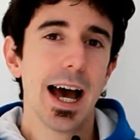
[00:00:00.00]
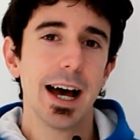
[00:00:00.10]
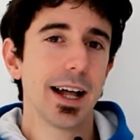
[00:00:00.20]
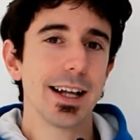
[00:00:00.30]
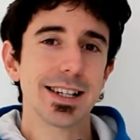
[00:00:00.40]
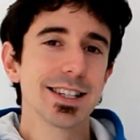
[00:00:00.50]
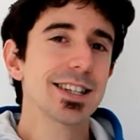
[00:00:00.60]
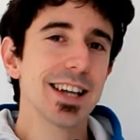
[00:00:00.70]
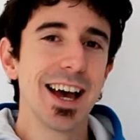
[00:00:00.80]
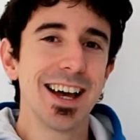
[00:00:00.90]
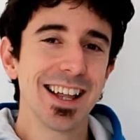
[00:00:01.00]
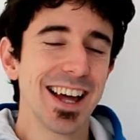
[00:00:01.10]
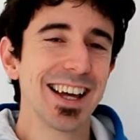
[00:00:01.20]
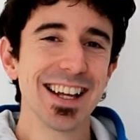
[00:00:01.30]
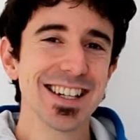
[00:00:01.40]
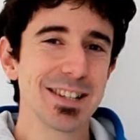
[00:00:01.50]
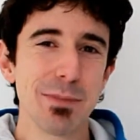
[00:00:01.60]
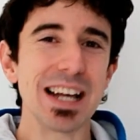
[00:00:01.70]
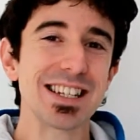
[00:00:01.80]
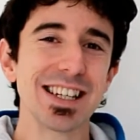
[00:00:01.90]
It's
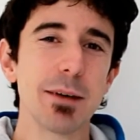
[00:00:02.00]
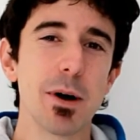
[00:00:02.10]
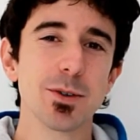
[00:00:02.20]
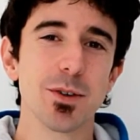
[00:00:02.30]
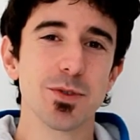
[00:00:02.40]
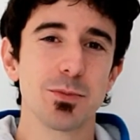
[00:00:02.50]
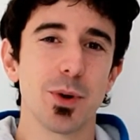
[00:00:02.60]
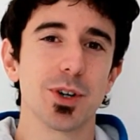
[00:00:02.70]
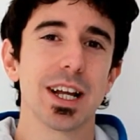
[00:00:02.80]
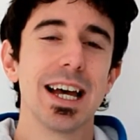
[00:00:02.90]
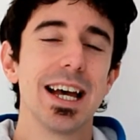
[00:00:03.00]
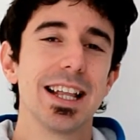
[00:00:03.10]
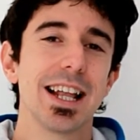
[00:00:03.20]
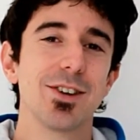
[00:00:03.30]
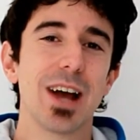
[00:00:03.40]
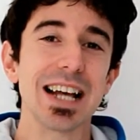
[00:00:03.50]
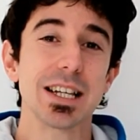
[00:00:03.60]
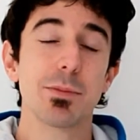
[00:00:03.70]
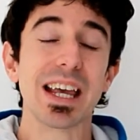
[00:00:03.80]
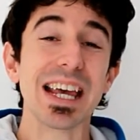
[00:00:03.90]
amazing the amount of support that you
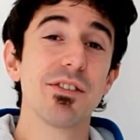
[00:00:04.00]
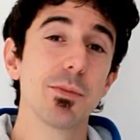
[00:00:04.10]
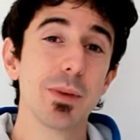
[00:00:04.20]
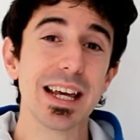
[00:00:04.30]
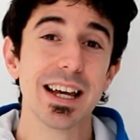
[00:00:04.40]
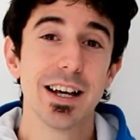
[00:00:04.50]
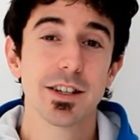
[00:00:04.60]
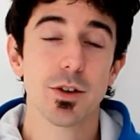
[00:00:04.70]
guys have been giving me.